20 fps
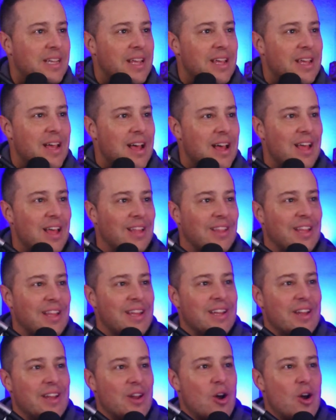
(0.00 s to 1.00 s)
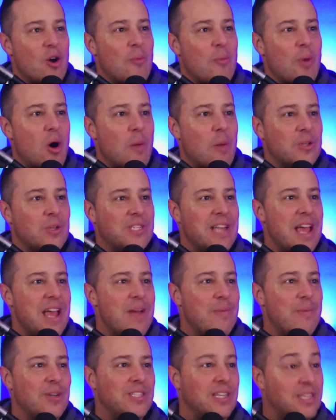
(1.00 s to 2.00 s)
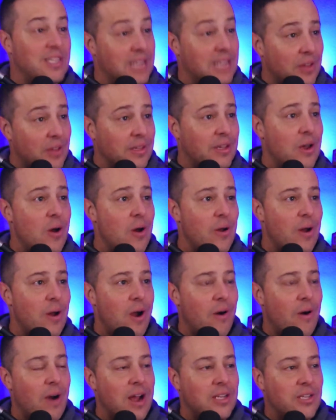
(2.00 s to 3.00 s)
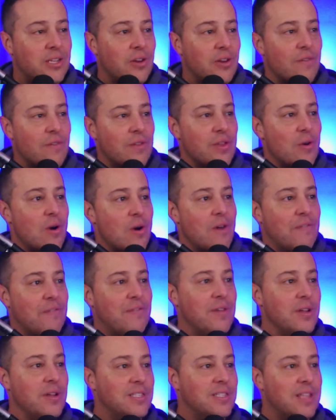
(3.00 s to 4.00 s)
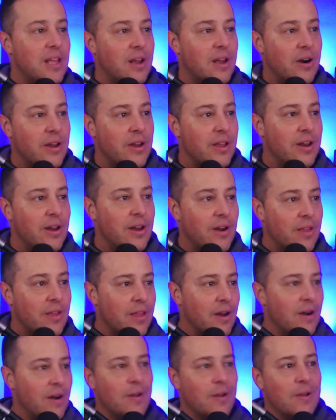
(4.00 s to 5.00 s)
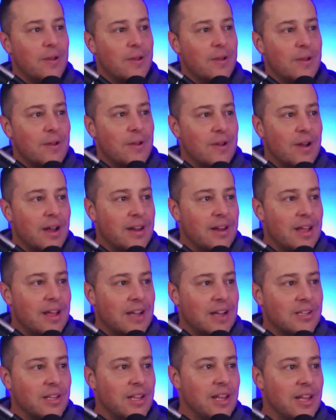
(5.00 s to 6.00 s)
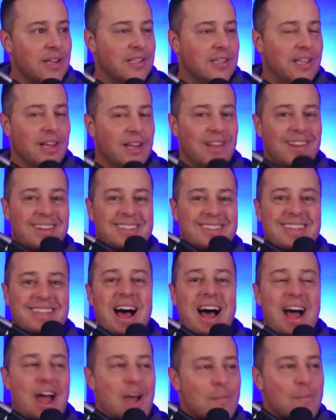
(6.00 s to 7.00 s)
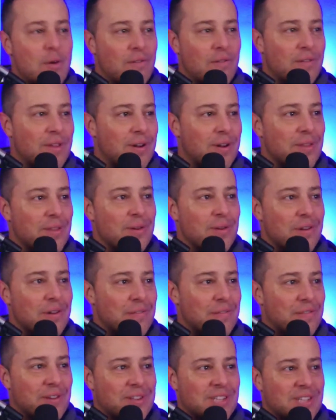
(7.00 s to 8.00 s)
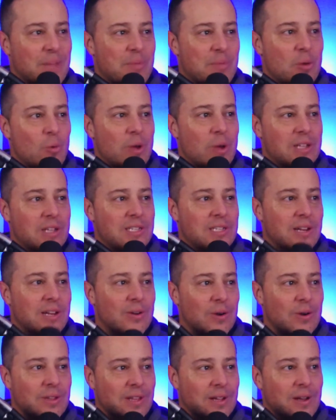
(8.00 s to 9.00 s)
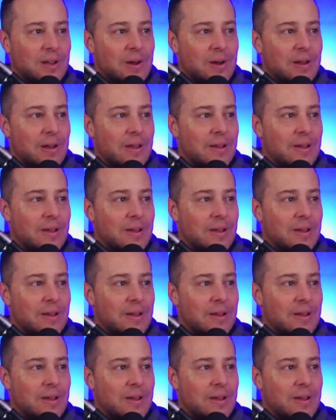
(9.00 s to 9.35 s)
Linda, nope. Almost neighbors. South Dakota. All right. So you're over in the oil fields then. Are you near there? I did a little time over there in the oil fields up in Williston, North Dakota.